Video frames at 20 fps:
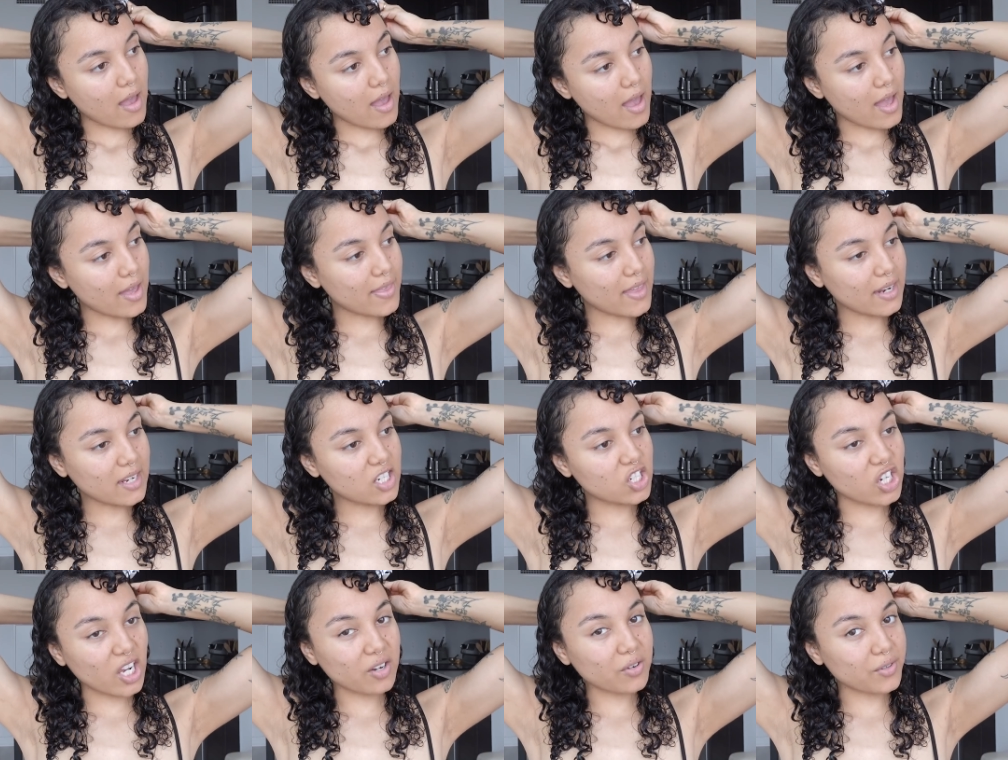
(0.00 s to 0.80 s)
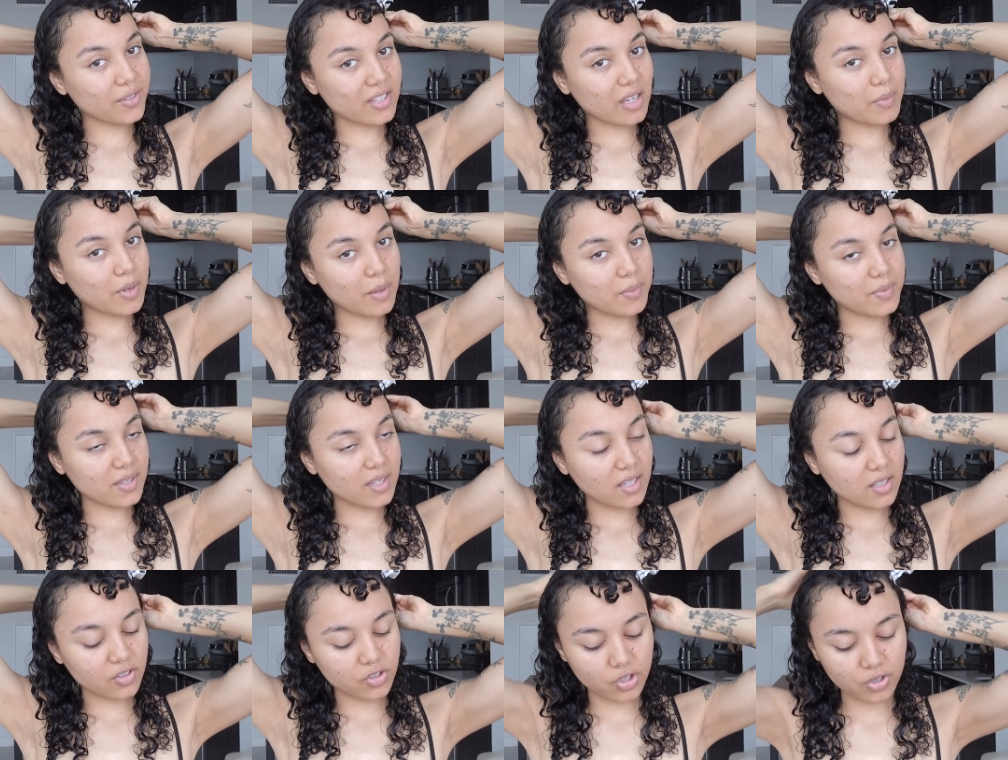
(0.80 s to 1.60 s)
And then in general, sometimes
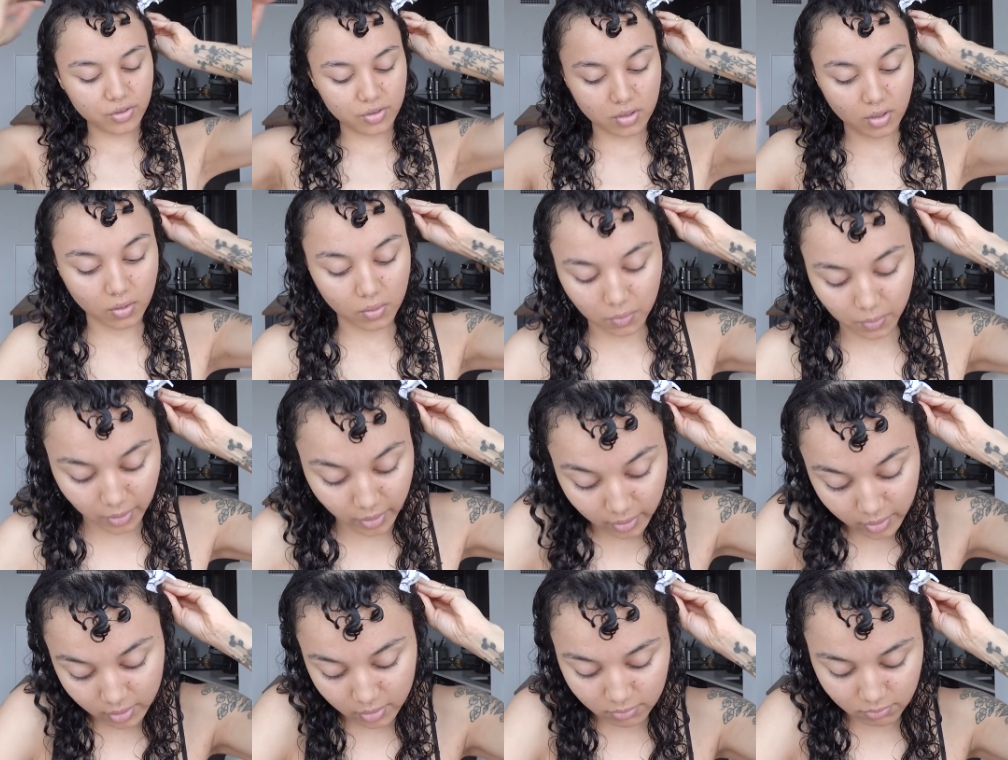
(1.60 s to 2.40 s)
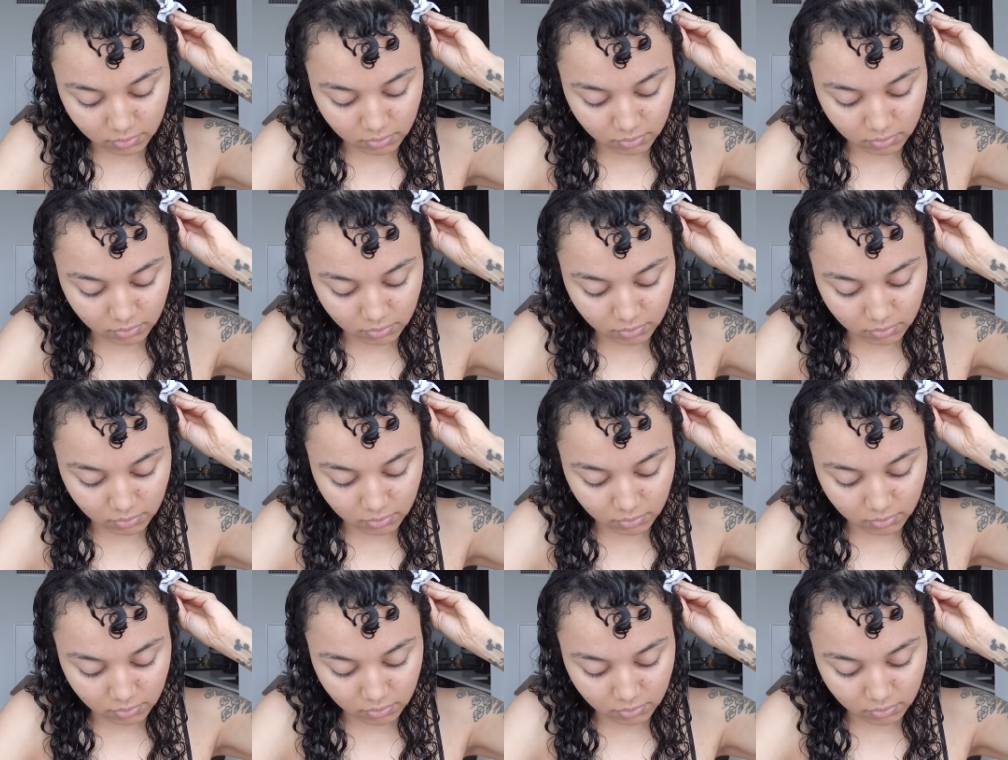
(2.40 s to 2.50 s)
things just don't work.